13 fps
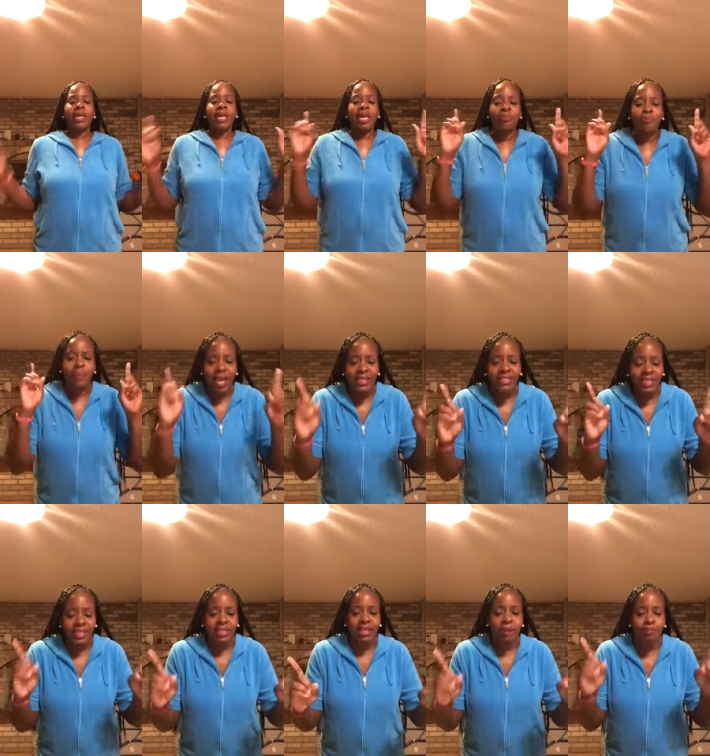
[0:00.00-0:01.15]
It
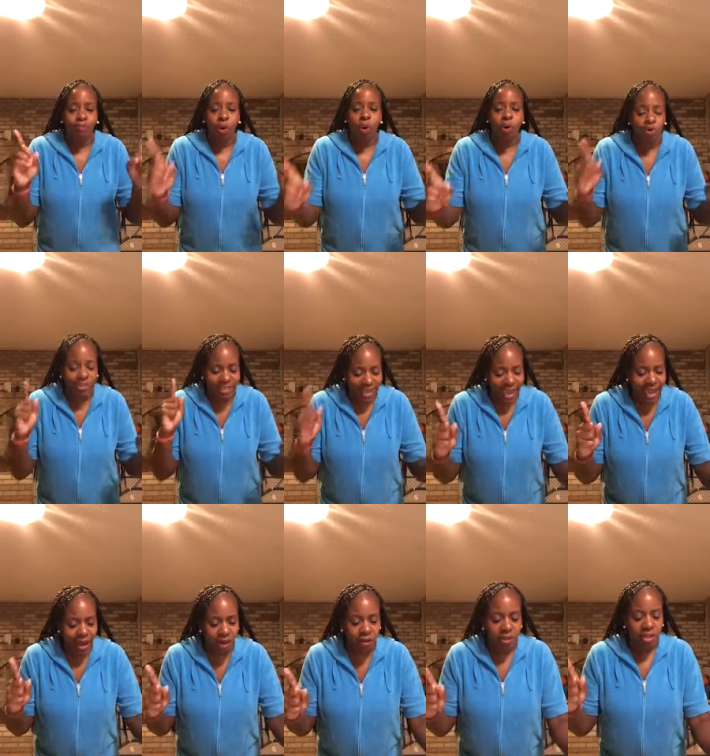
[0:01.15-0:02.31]
basically boils
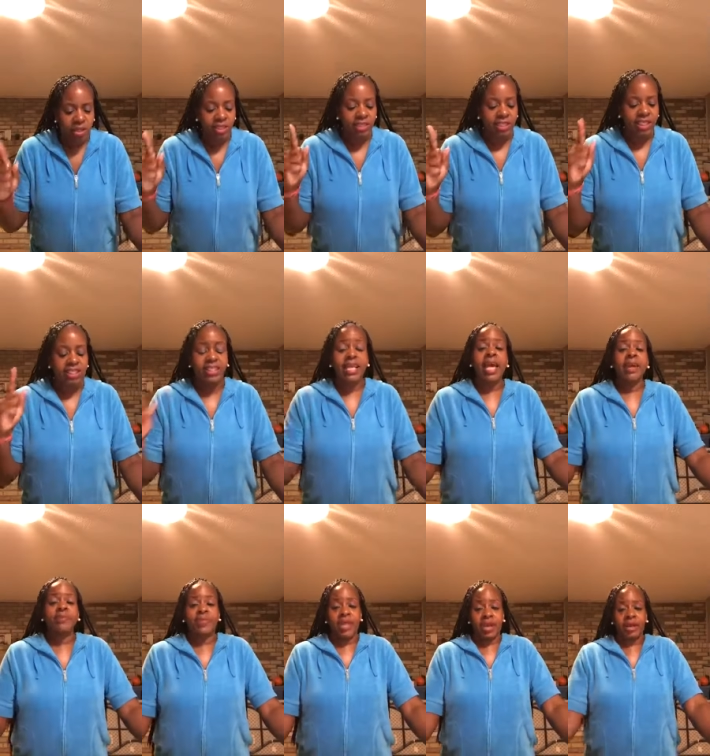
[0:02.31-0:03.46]
down to the
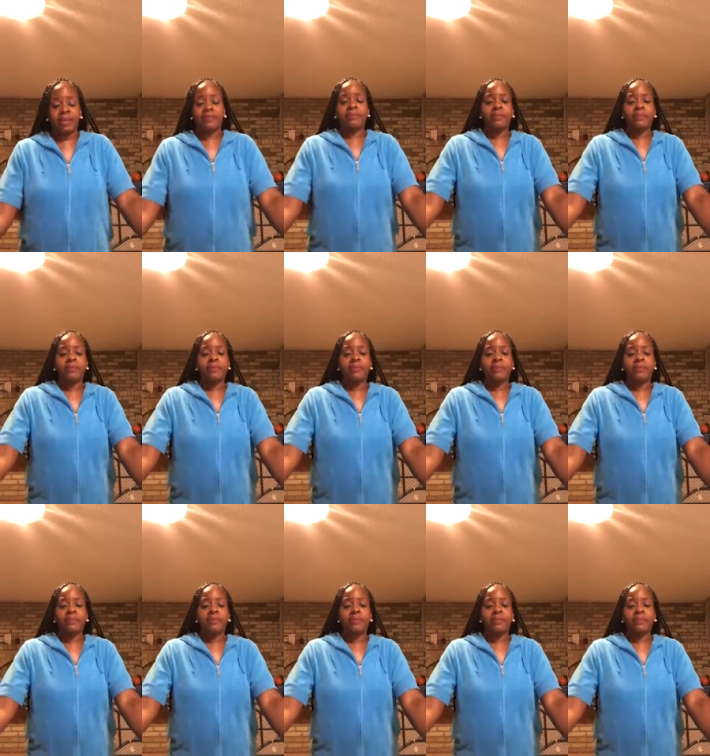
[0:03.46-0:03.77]
same thing.